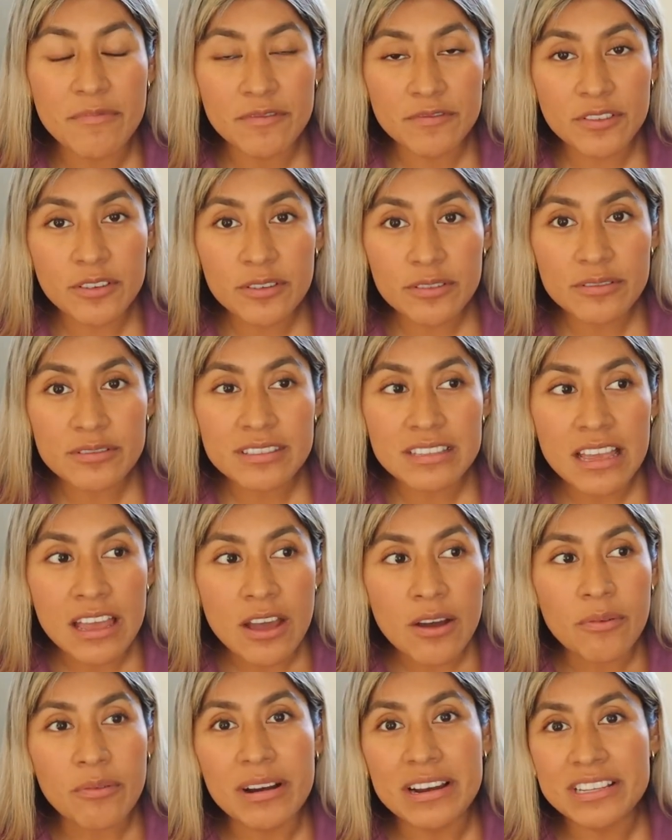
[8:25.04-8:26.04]
foods,
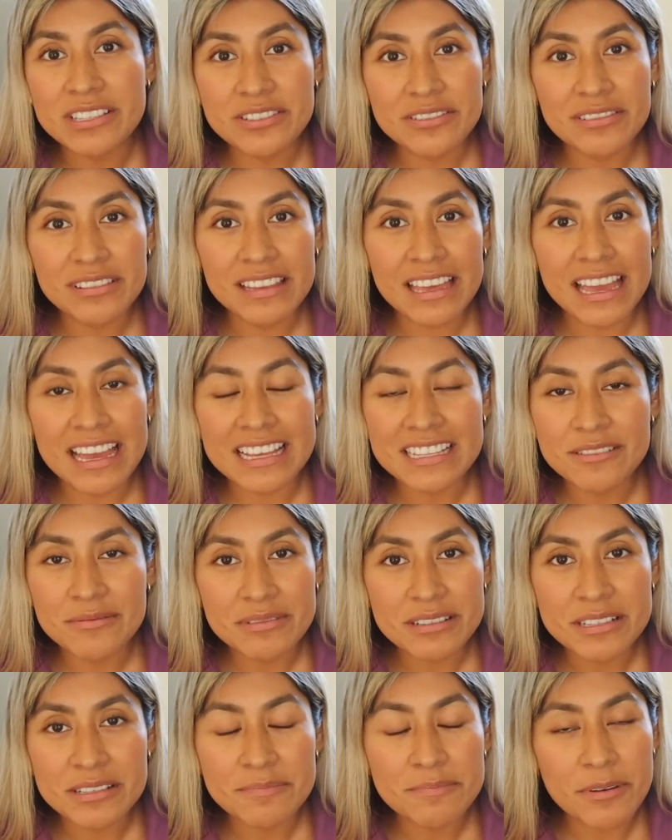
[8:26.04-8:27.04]
whereas Juliet
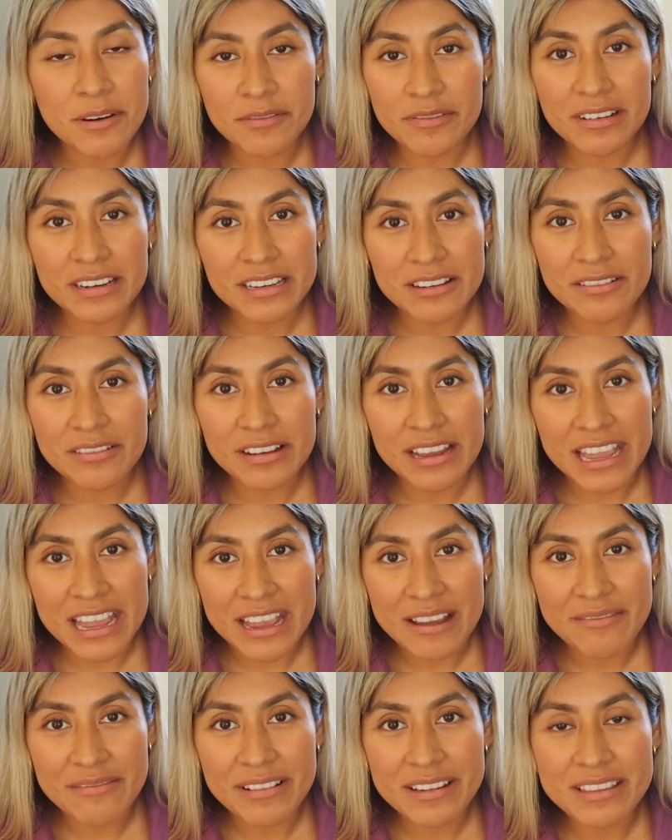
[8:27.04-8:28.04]
was perfectly
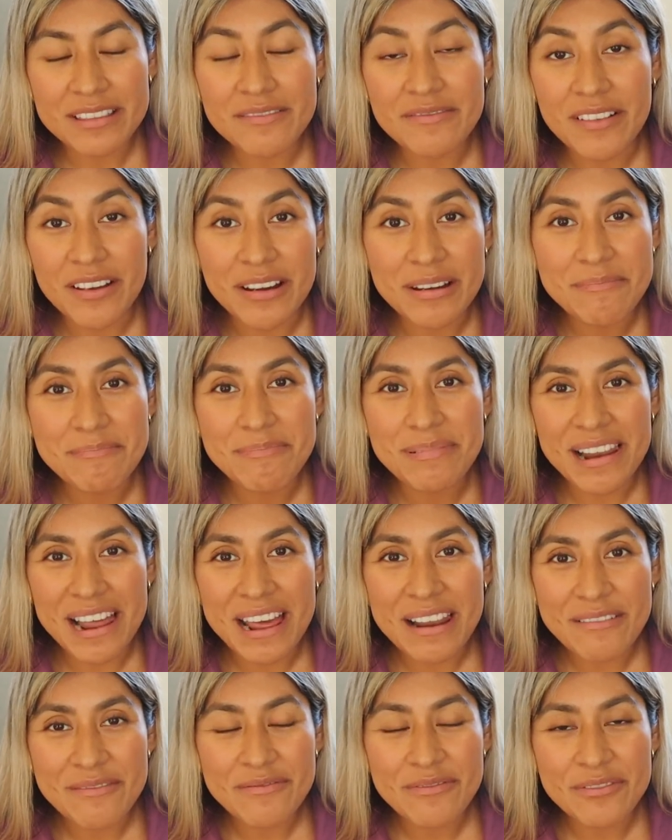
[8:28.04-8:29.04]
okay with very
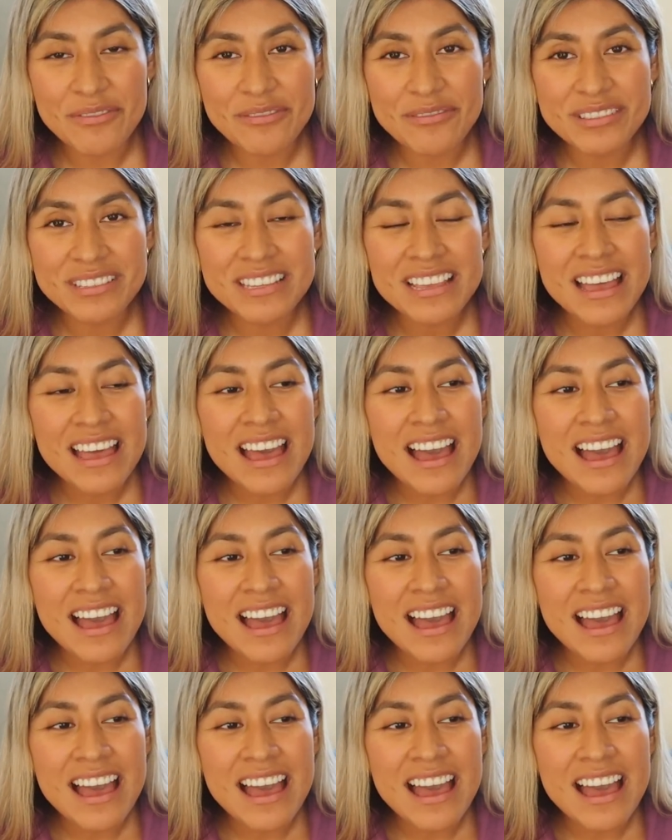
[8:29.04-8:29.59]
bland foods.